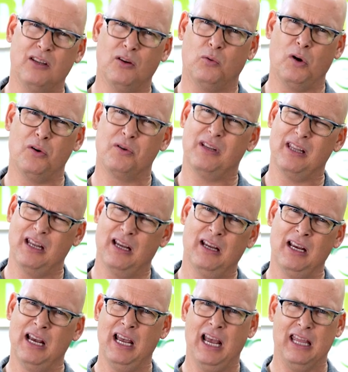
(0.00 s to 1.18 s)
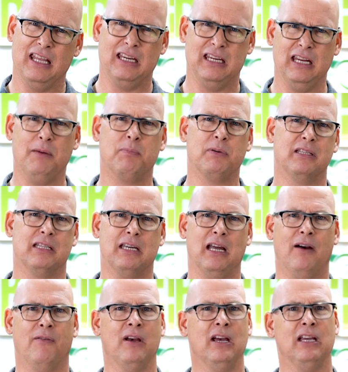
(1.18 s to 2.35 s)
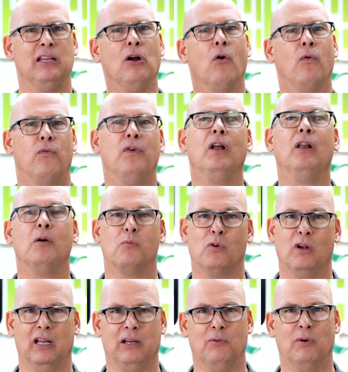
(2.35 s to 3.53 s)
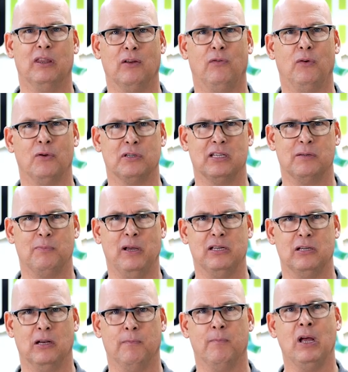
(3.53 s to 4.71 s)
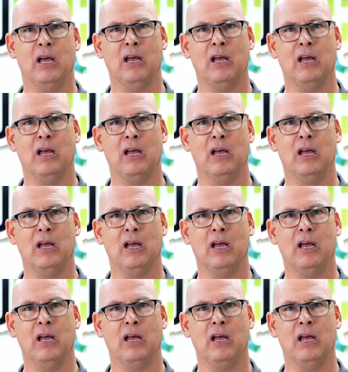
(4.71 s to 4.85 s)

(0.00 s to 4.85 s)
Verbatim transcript: in the rows and the, and the dips and stuff, you don't feel them really with the full suspension.